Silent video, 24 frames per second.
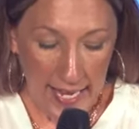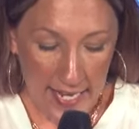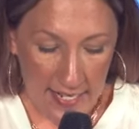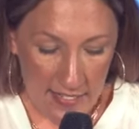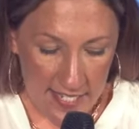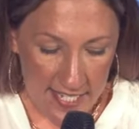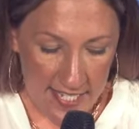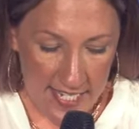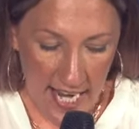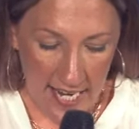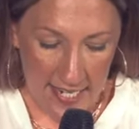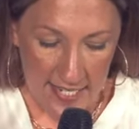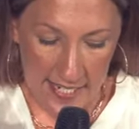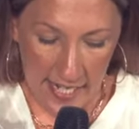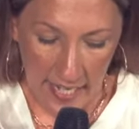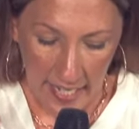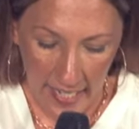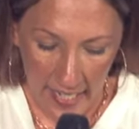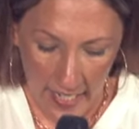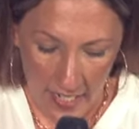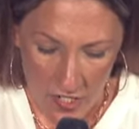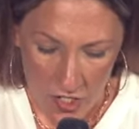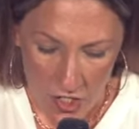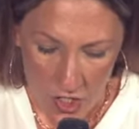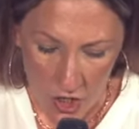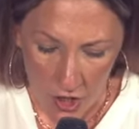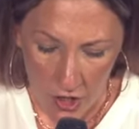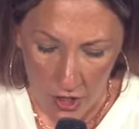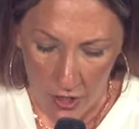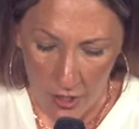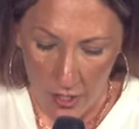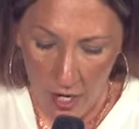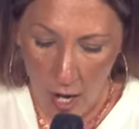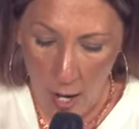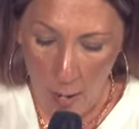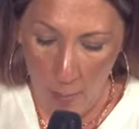It says, enter
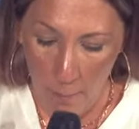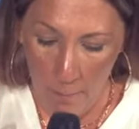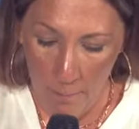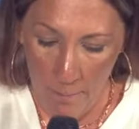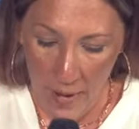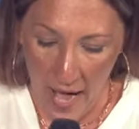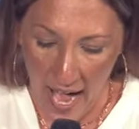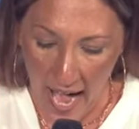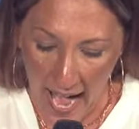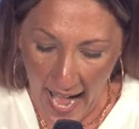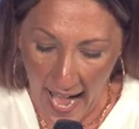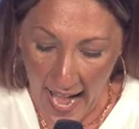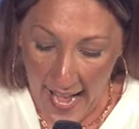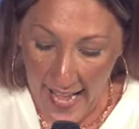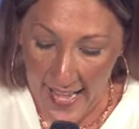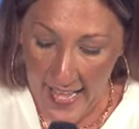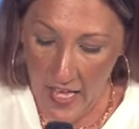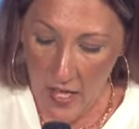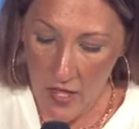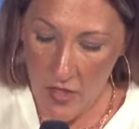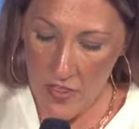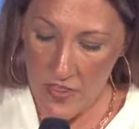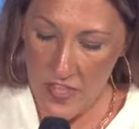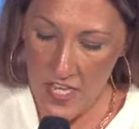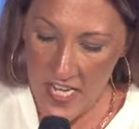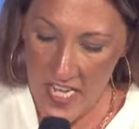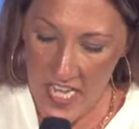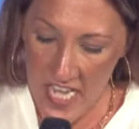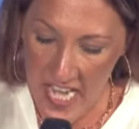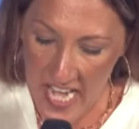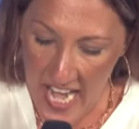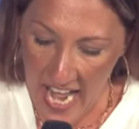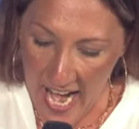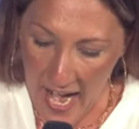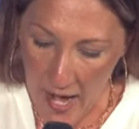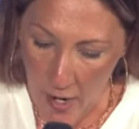by the
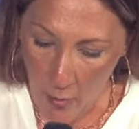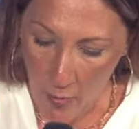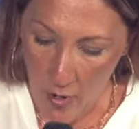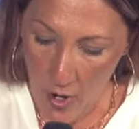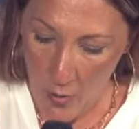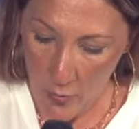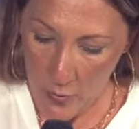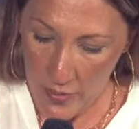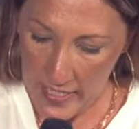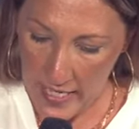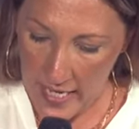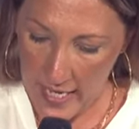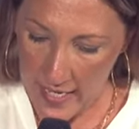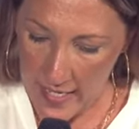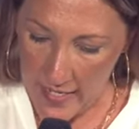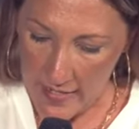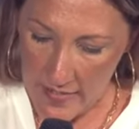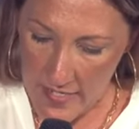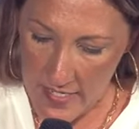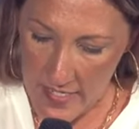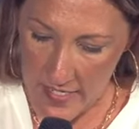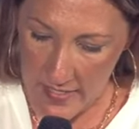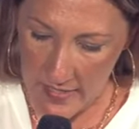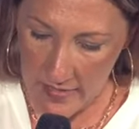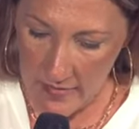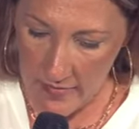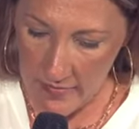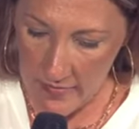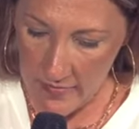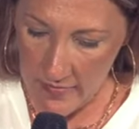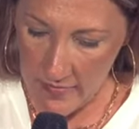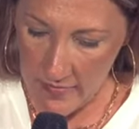narrow gate.